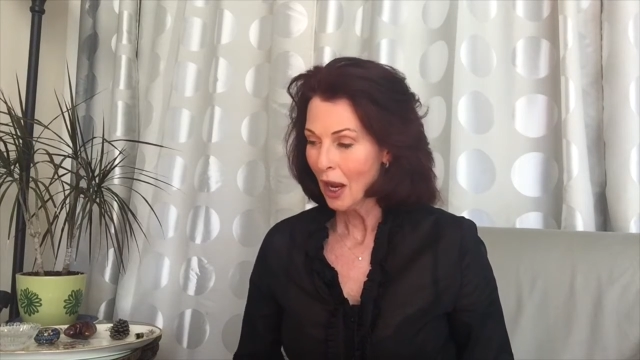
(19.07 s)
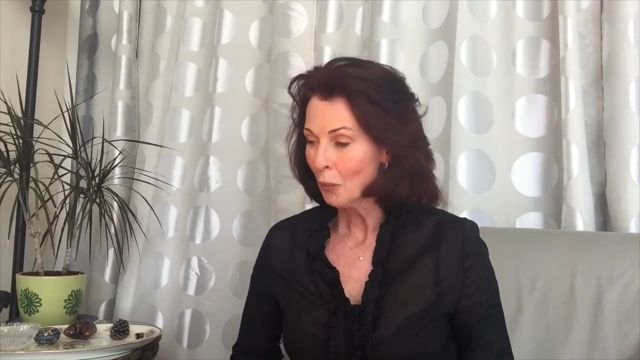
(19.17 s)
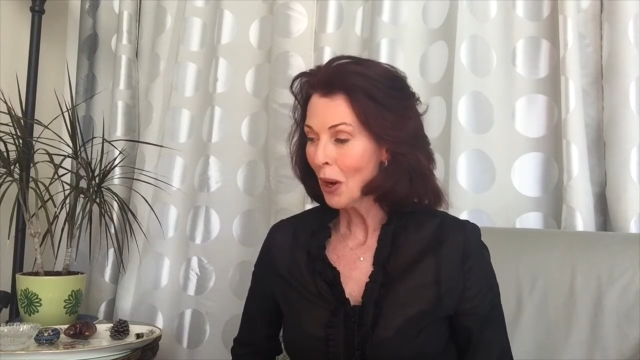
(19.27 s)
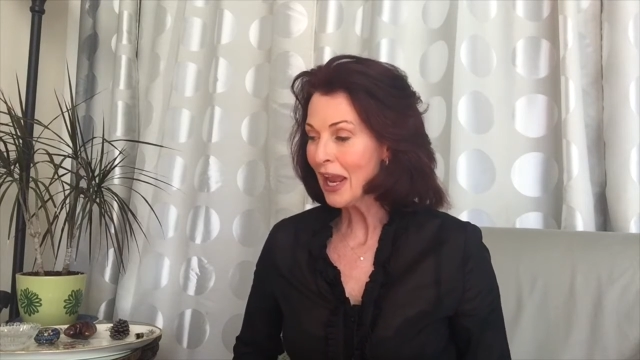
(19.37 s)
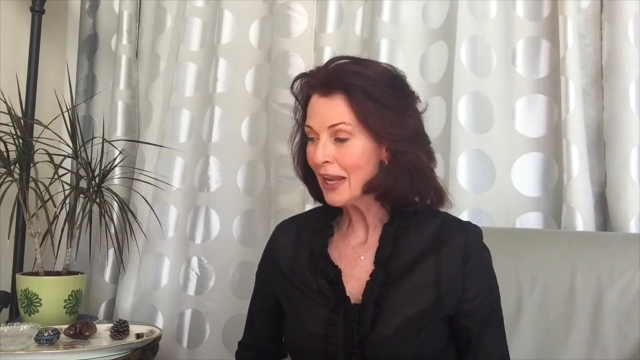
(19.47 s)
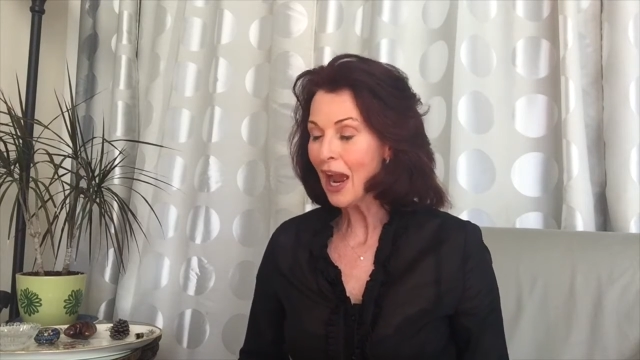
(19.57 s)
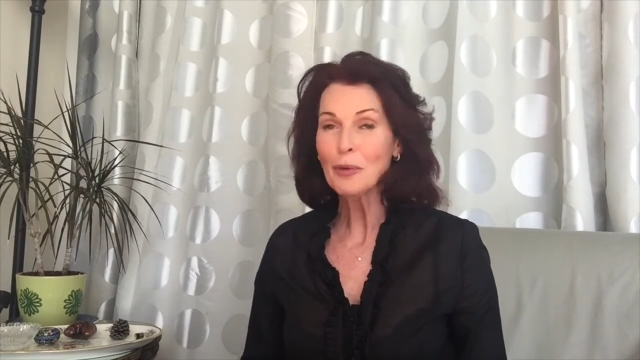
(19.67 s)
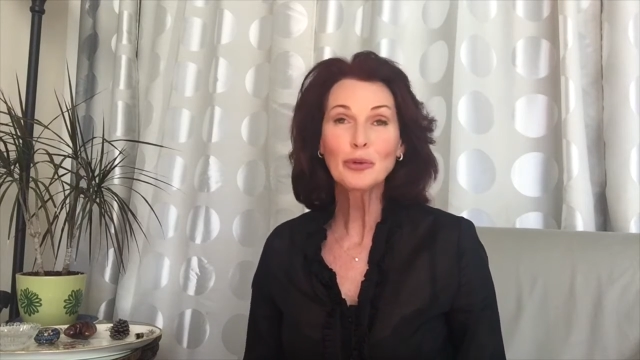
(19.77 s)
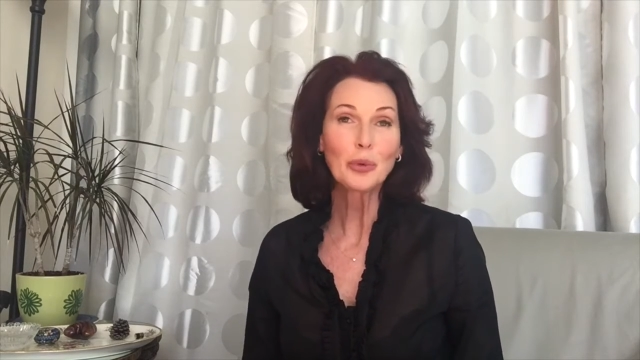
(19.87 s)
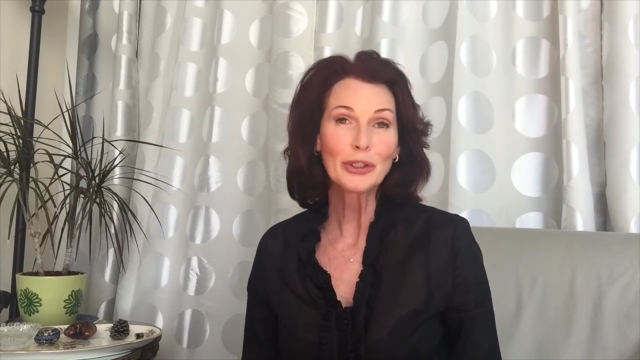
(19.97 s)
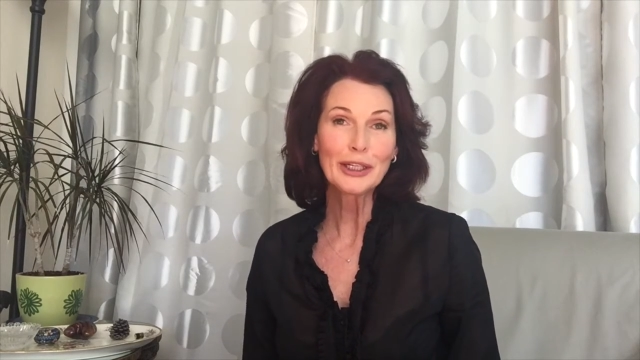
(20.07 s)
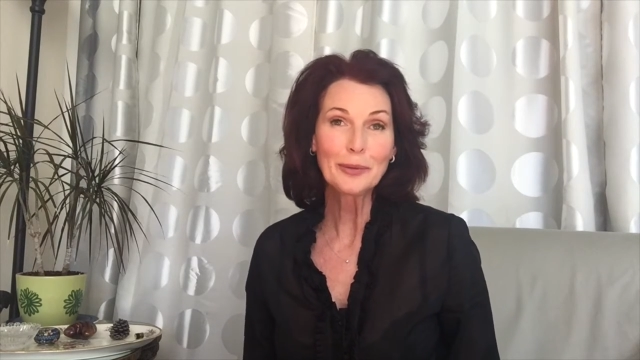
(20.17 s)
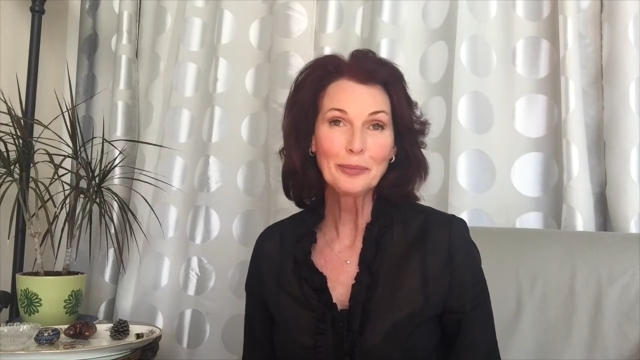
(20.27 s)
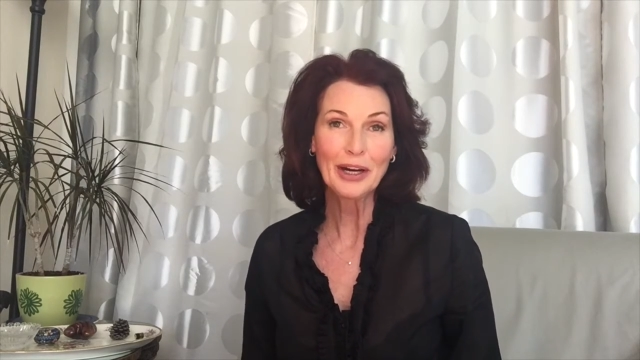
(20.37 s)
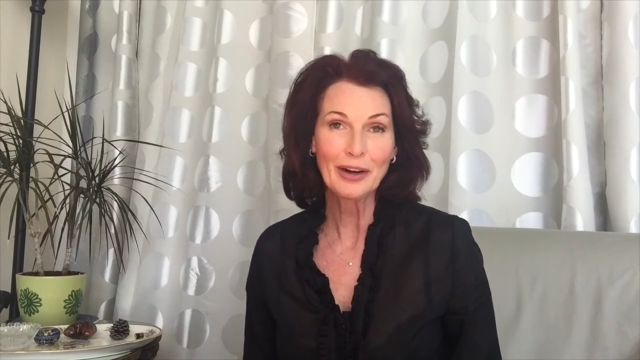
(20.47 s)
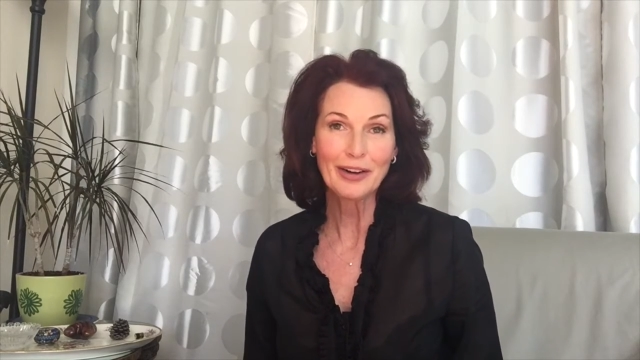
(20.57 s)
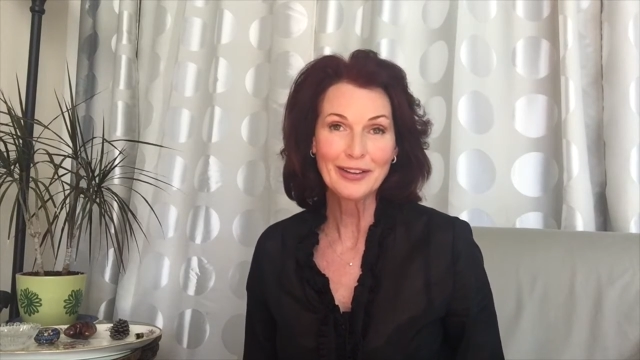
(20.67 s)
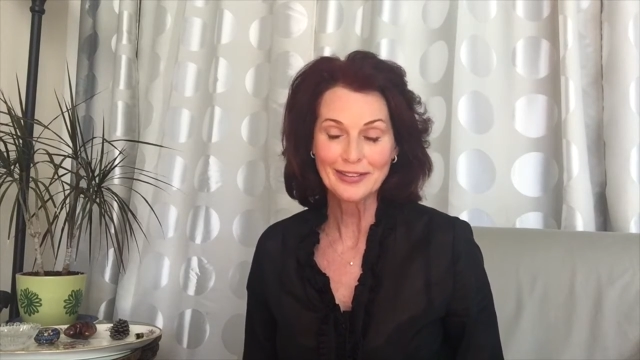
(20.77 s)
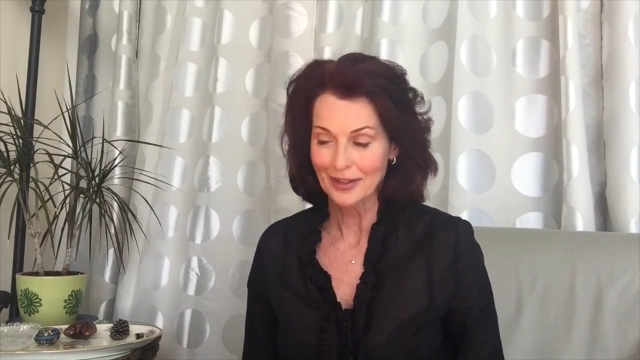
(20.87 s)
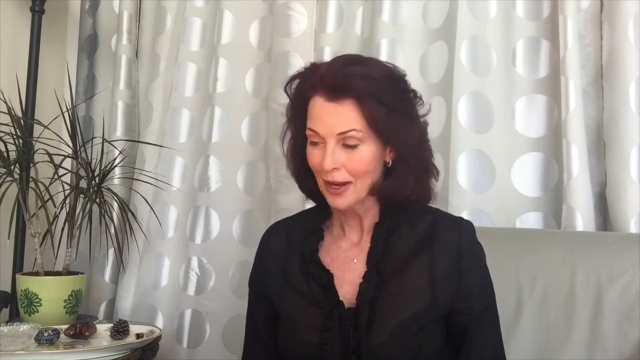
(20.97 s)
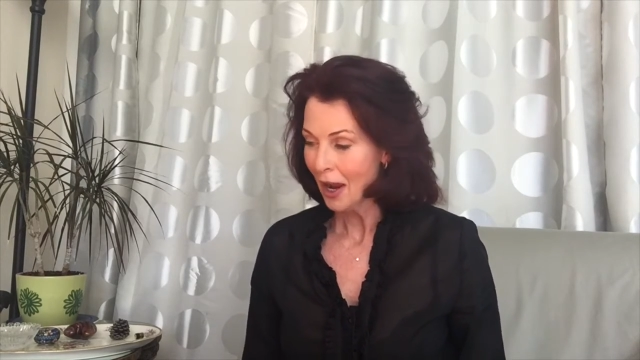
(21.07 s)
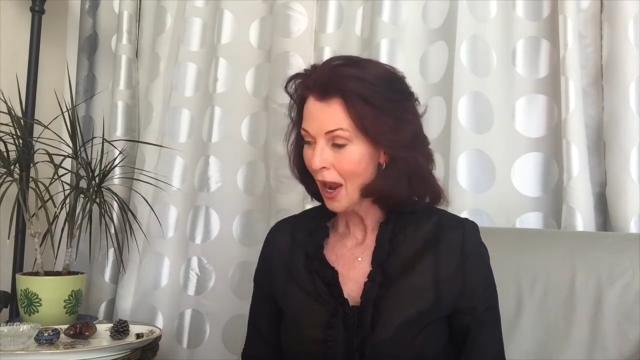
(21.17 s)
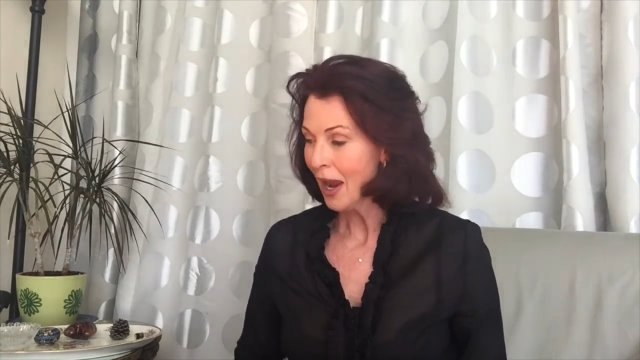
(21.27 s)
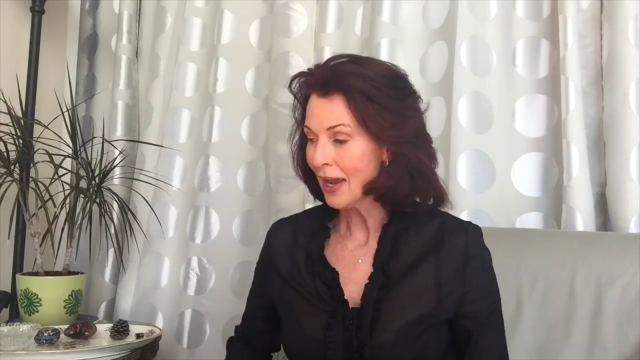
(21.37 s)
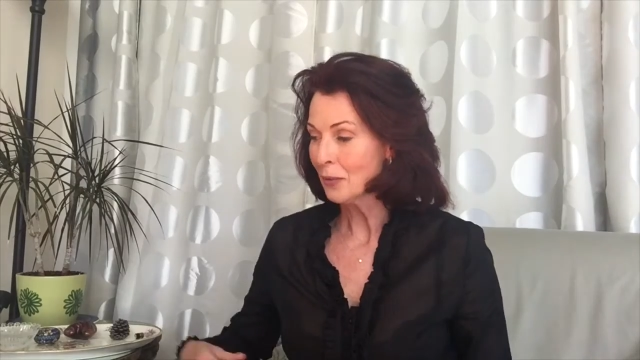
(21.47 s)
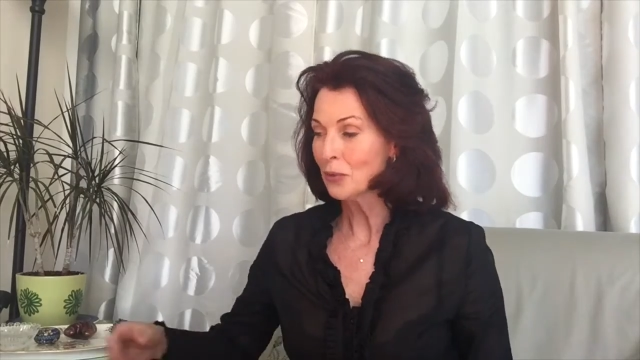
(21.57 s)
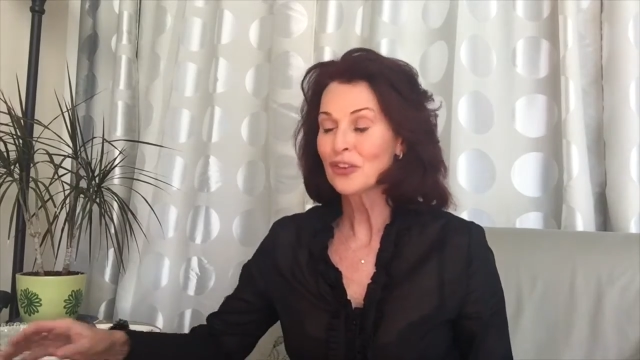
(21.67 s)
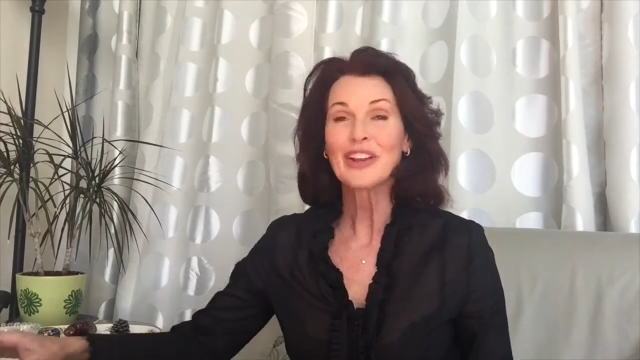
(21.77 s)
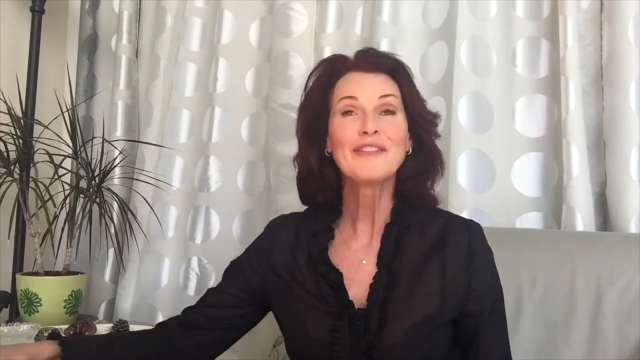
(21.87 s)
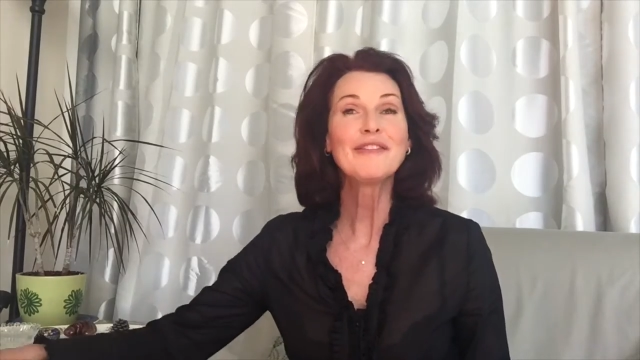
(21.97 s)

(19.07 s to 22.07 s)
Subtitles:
When I was working in Paris, I was